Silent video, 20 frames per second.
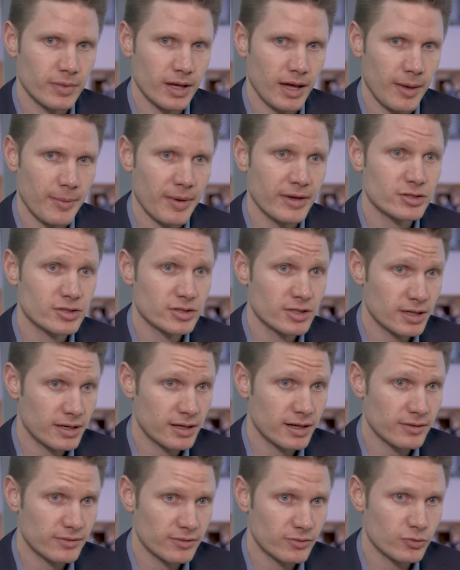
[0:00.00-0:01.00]
MHC
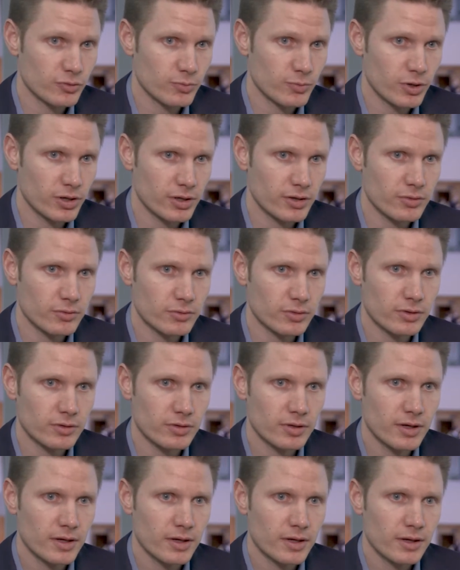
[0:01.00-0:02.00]
class II molecules.
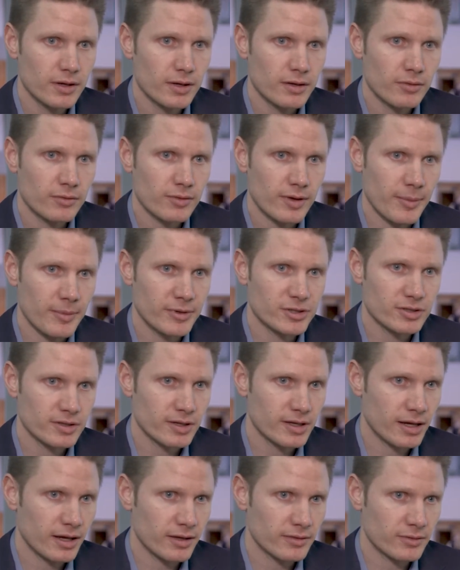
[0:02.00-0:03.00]
So
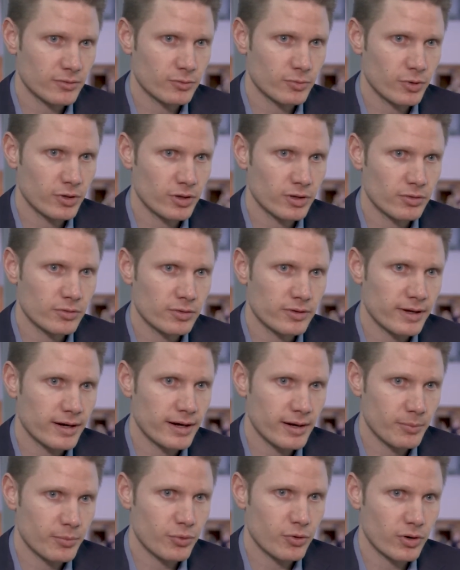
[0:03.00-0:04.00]
MHC class II molecules
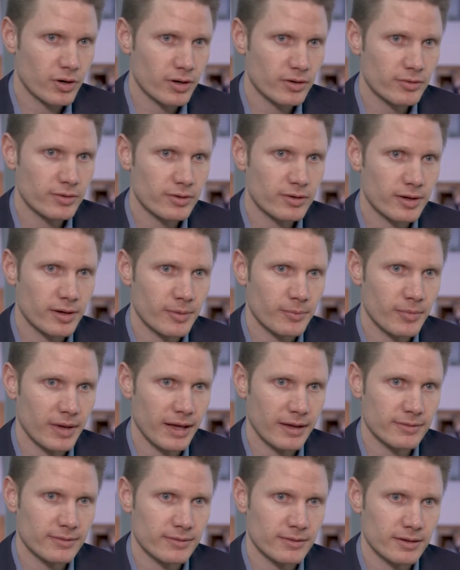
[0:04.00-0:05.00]
are important
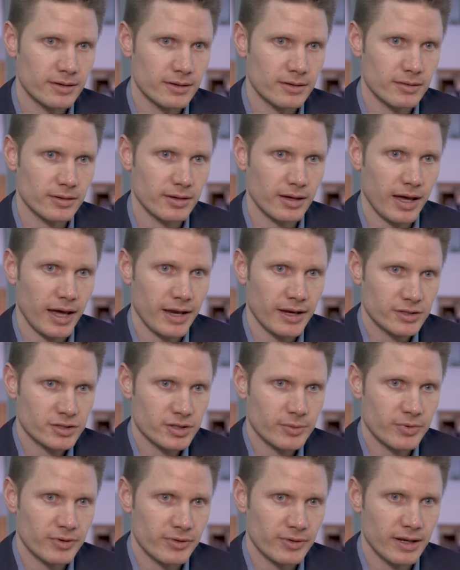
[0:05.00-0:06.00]
as the
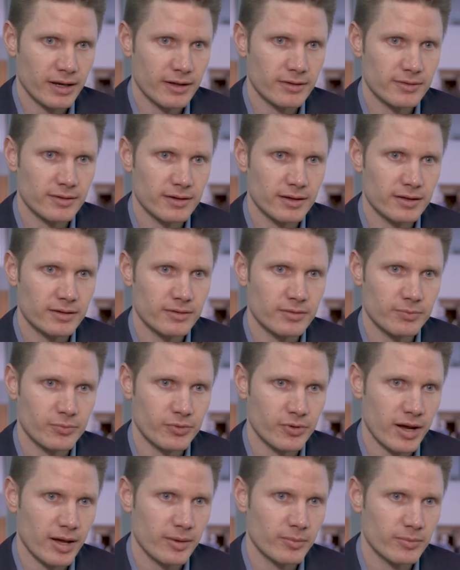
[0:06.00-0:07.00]
antigen-presenting cells
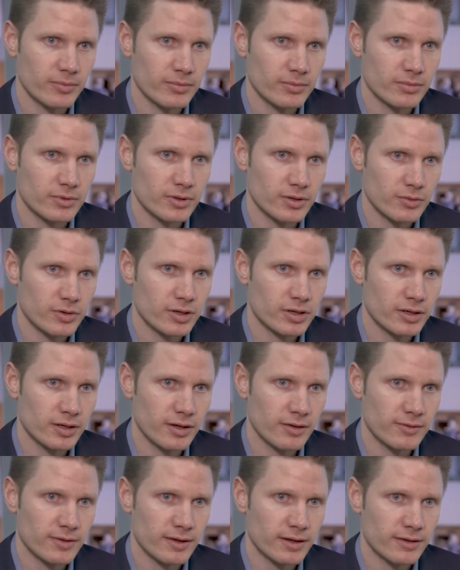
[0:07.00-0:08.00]
prime donor
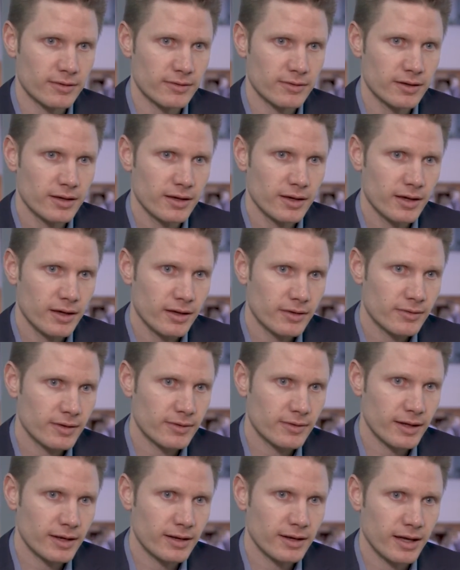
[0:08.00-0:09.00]
T cells
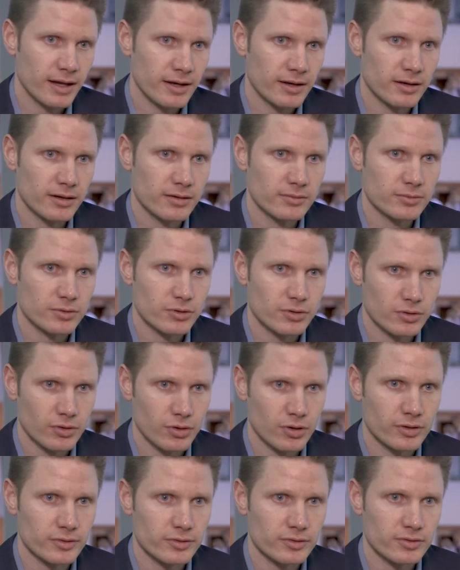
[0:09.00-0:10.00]
that then later
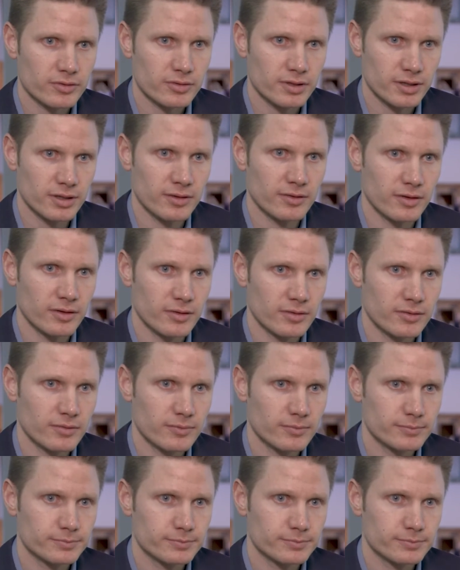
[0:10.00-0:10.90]
cause the disease.